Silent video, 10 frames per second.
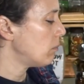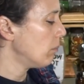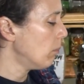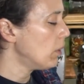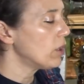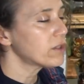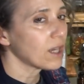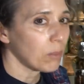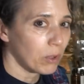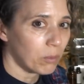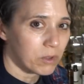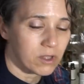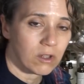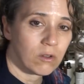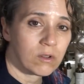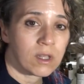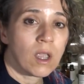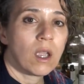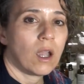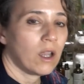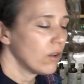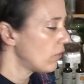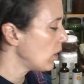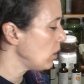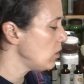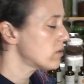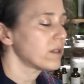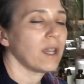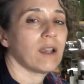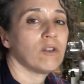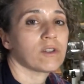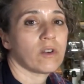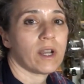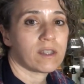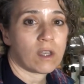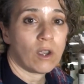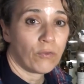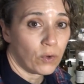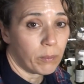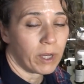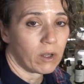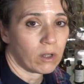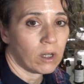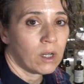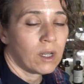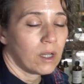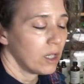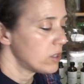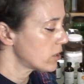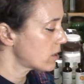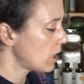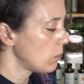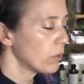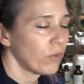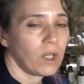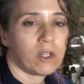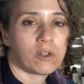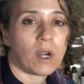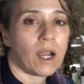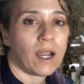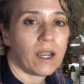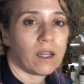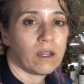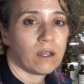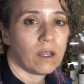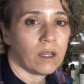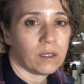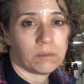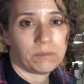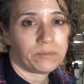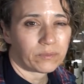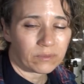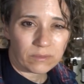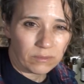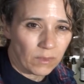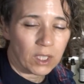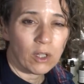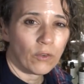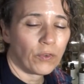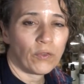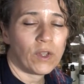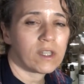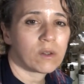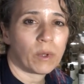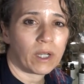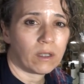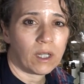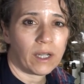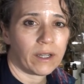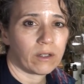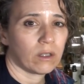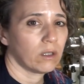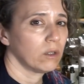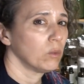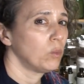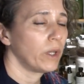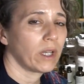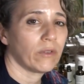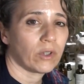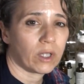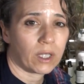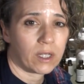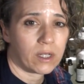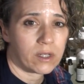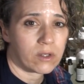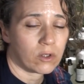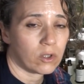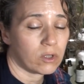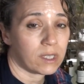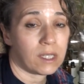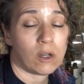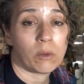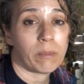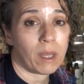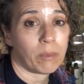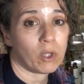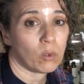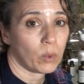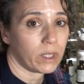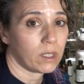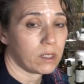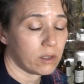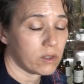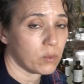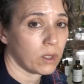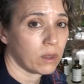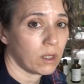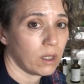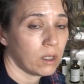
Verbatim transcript: multi-purpose use of using it also as a foot powder, just to keep your feet dry and you know, if your feet sweat a lot or whatever it is, or maybe you're one that deals with